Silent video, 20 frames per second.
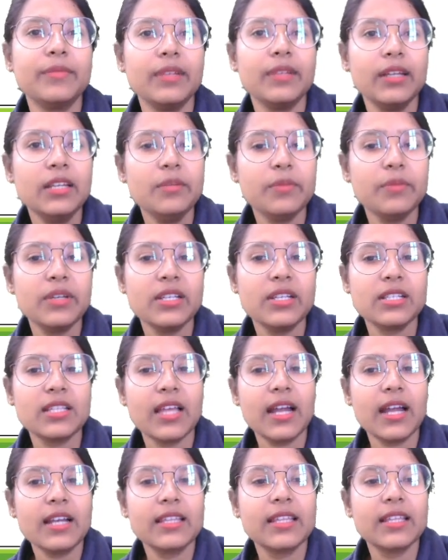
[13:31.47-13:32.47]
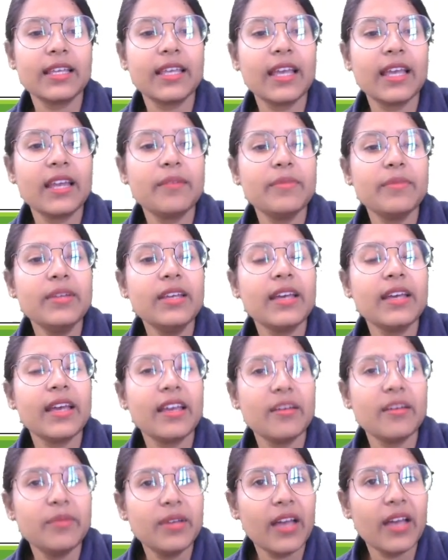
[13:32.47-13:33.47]
It means that they can be
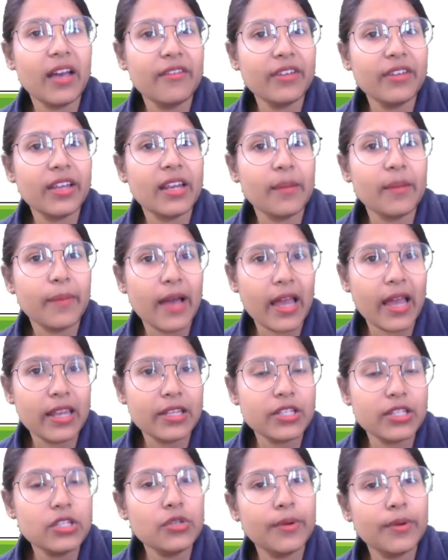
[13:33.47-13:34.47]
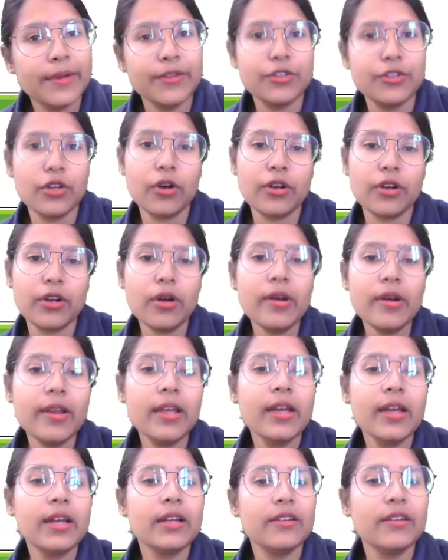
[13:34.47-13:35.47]
having an ability to endure your
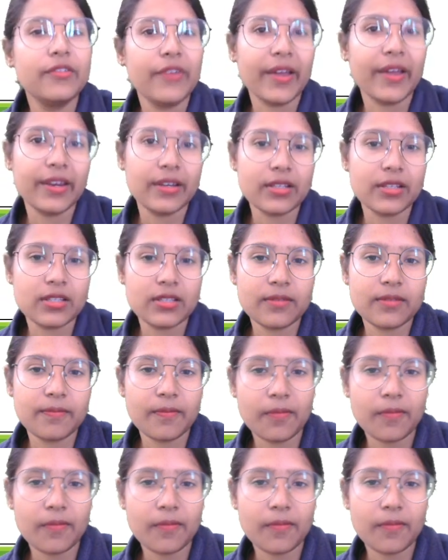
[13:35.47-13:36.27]
dryness.